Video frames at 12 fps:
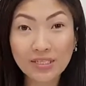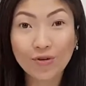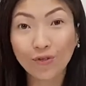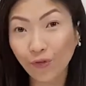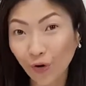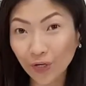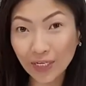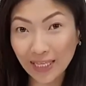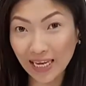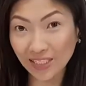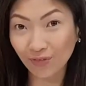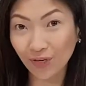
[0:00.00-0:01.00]
So for
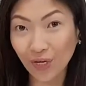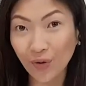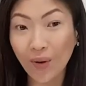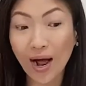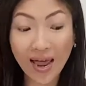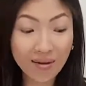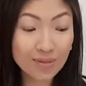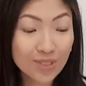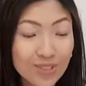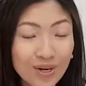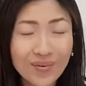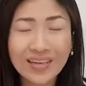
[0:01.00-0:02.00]
today's video, I'm
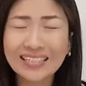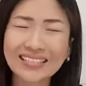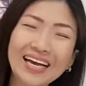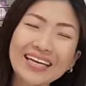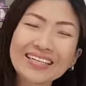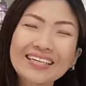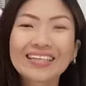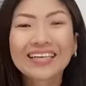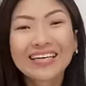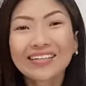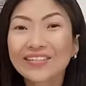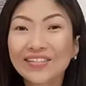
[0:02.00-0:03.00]
so excited
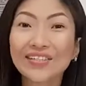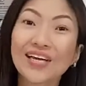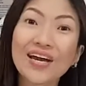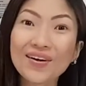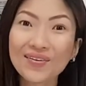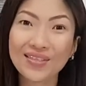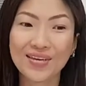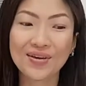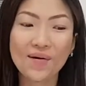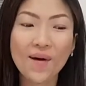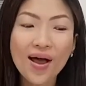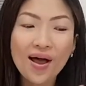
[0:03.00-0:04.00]
to share with
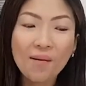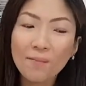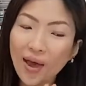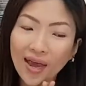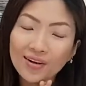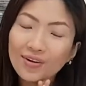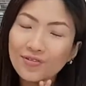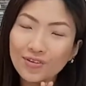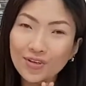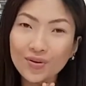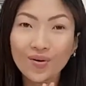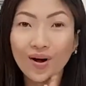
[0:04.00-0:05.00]
you my
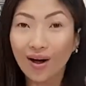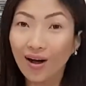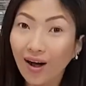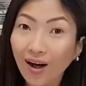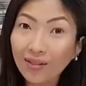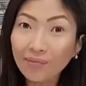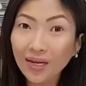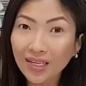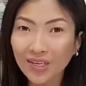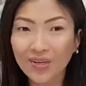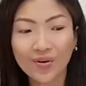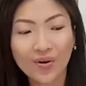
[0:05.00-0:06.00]
review on my
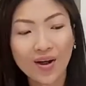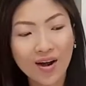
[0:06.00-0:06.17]
new